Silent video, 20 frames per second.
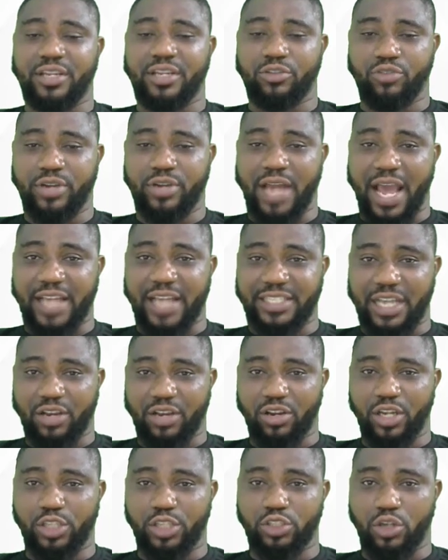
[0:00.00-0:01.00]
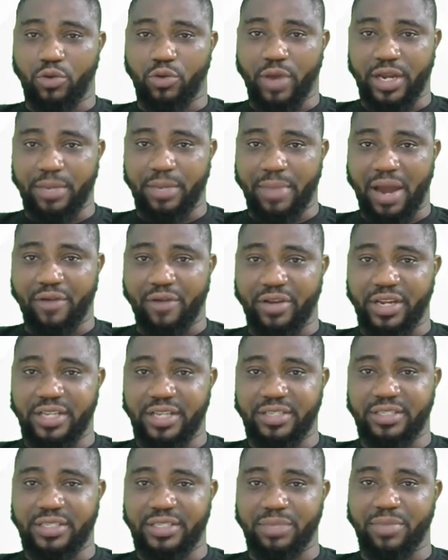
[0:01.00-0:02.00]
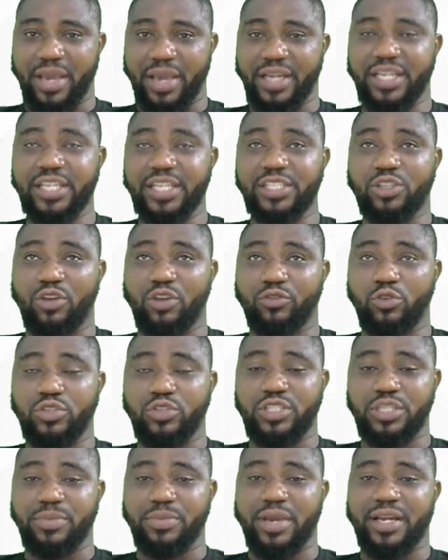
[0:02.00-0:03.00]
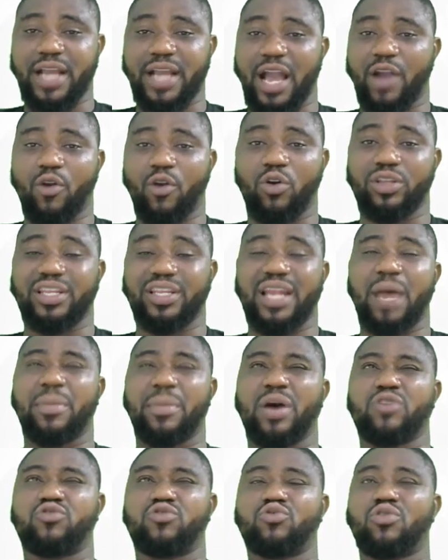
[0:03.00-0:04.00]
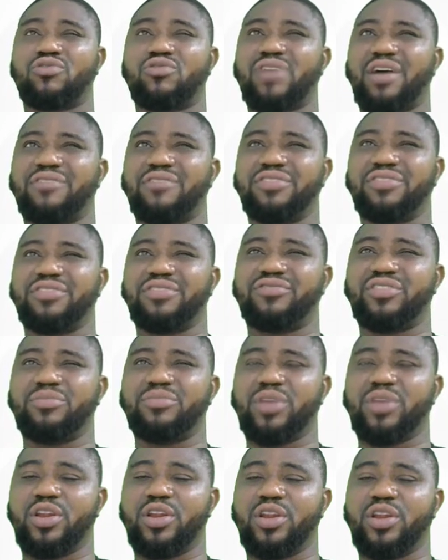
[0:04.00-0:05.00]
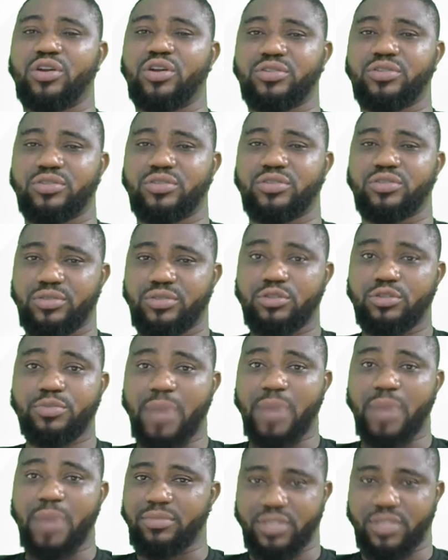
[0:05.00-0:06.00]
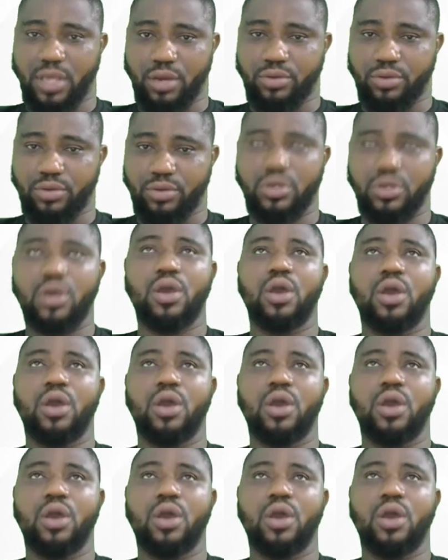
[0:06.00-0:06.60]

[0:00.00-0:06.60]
during that ejaculation, when the man releases semen, each of those semen can contain about 250 million sperm cells,